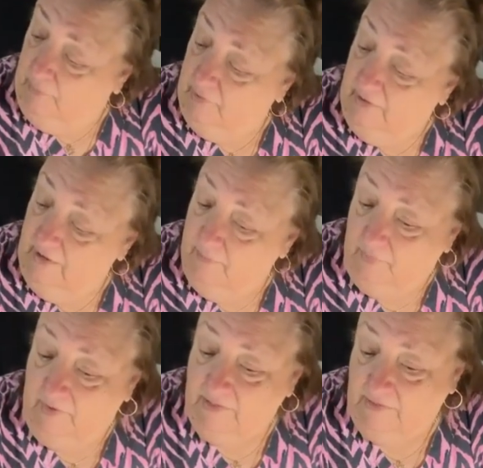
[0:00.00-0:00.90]
I'm pretty
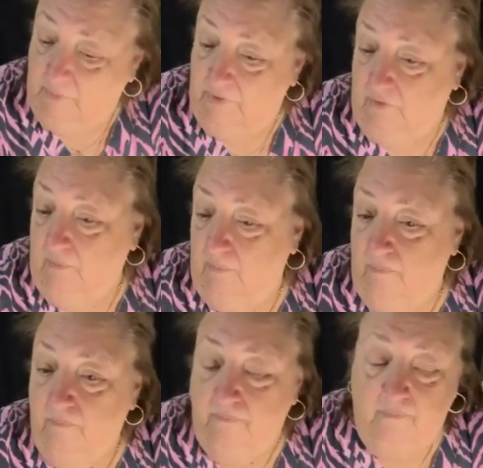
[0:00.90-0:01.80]
impressed with
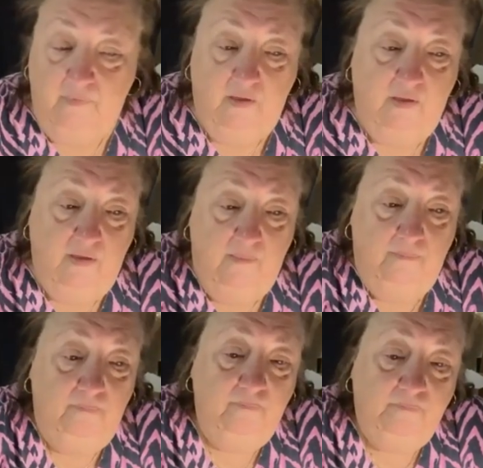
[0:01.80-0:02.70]
them.
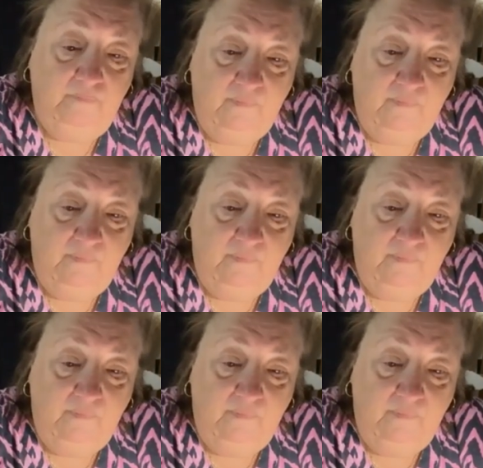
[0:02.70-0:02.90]
I